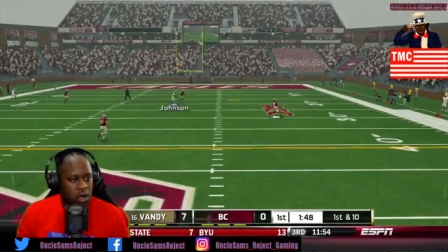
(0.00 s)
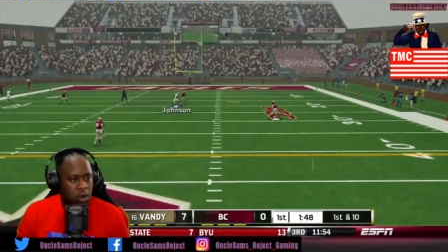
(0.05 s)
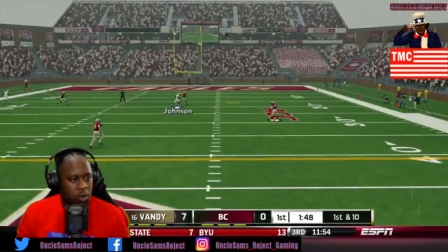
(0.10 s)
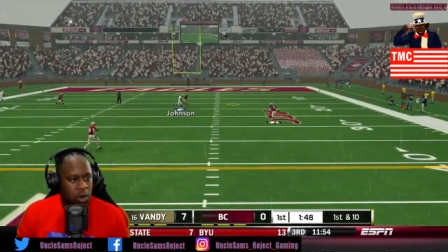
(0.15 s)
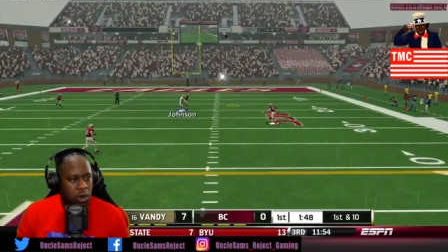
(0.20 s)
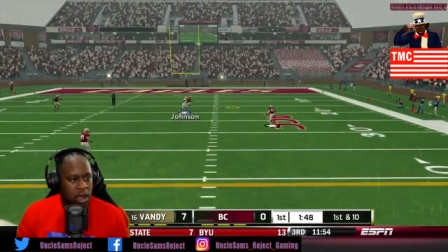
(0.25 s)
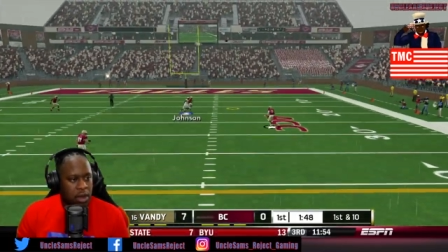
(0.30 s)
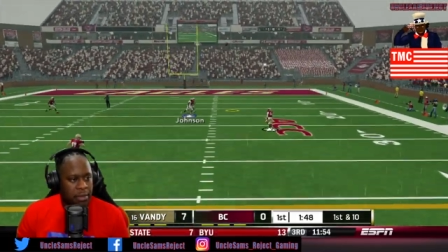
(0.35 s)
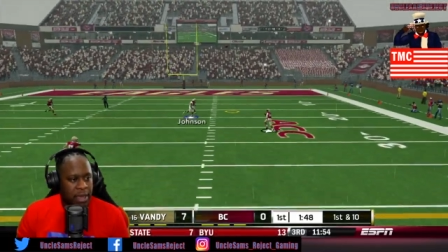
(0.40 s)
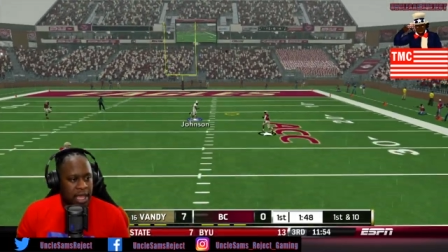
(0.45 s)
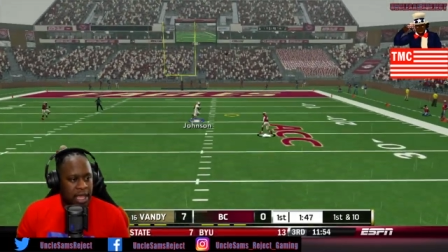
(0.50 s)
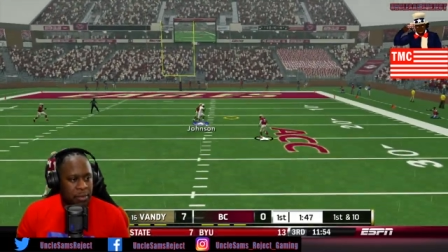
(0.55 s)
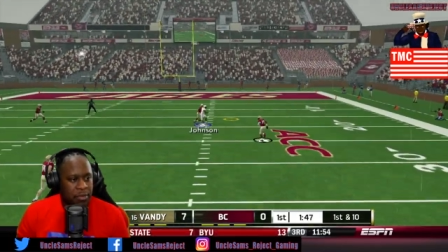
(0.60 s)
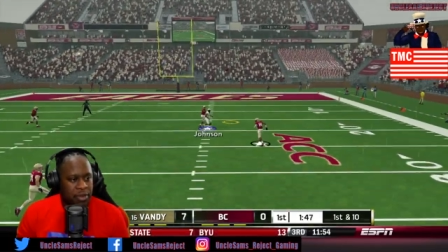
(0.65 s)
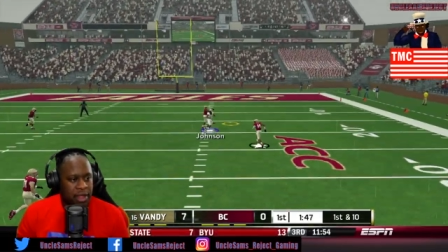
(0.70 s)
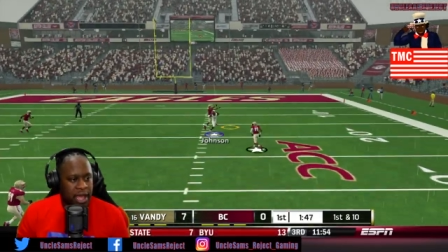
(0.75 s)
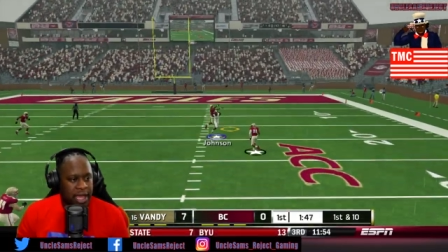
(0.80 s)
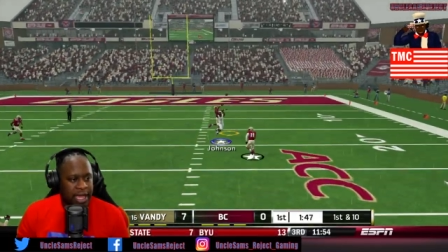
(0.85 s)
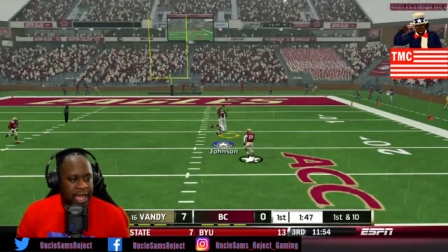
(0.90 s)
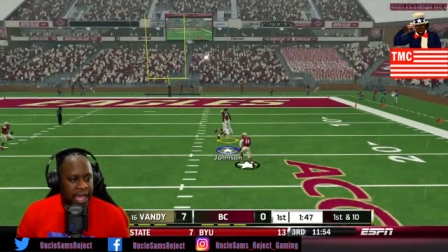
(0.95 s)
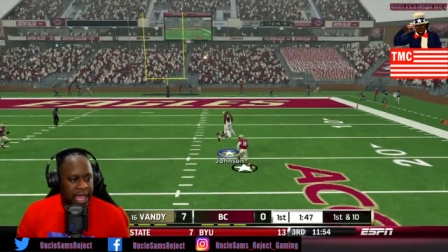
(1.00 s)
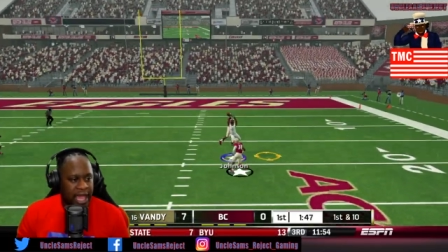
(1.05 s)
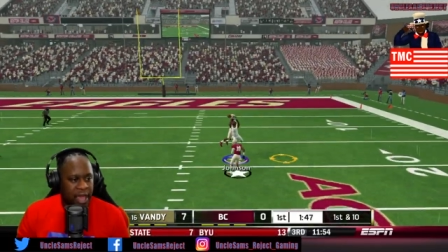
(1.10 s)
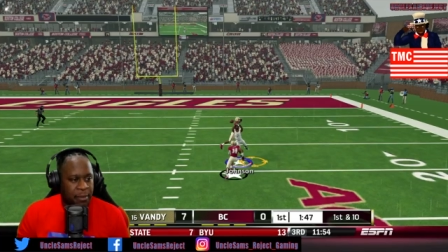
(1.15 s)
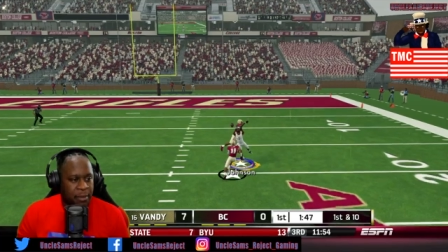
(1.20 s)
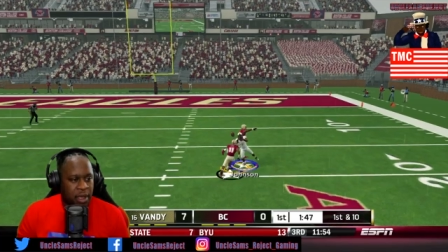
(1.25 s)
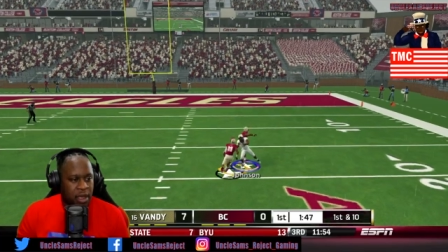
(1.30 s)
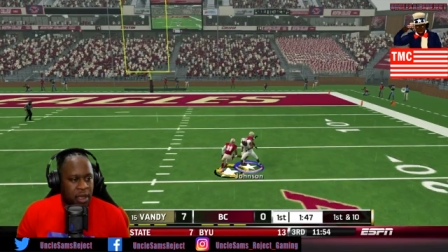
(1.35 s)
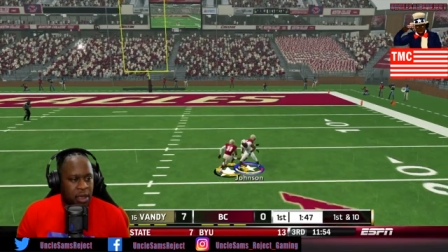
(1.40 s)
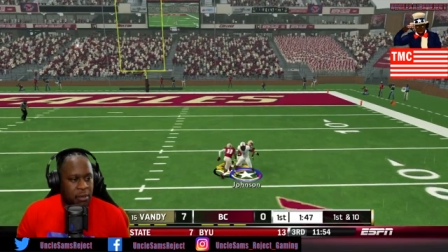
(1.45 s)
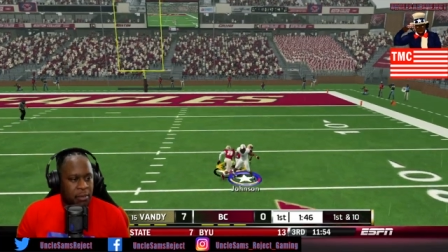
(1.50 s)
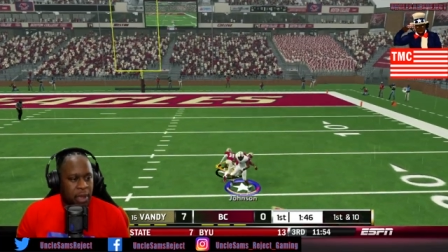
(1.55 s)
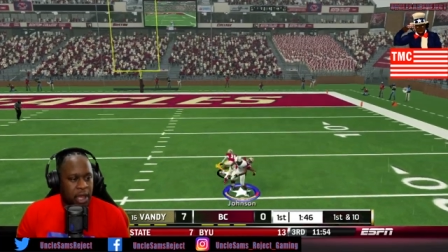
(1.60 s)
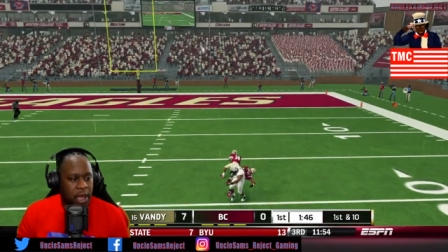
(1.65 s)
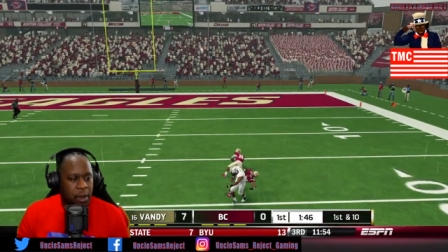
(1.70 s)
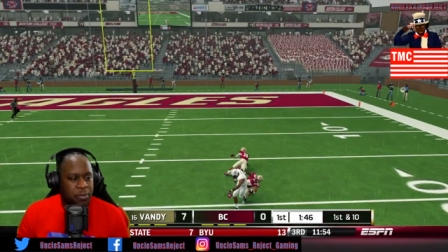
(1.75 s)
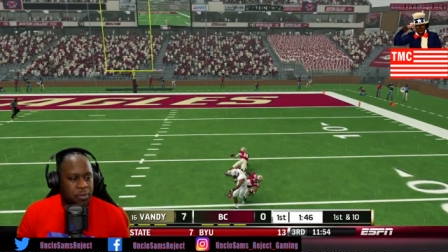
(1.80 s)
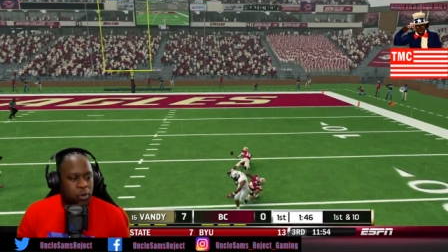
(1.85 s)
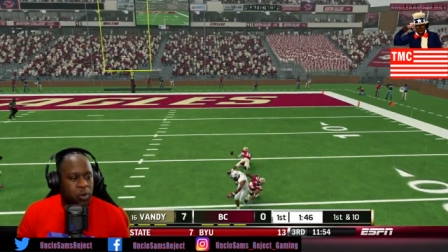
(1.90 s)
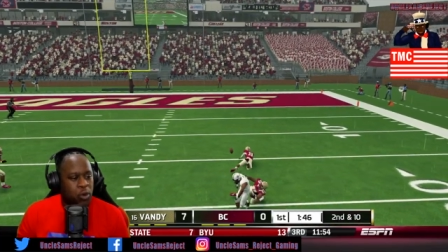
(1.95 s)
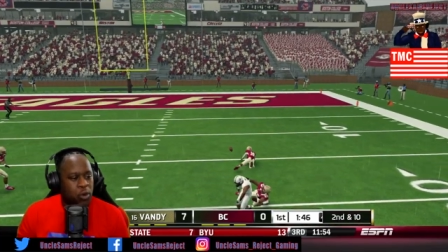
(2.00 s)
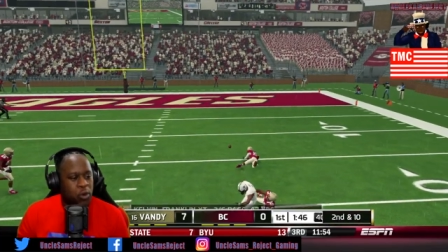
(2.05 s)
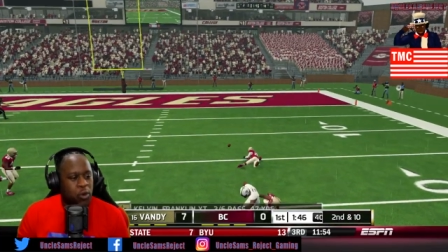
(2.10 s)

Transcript: One on one, make a play, Cam. Make a.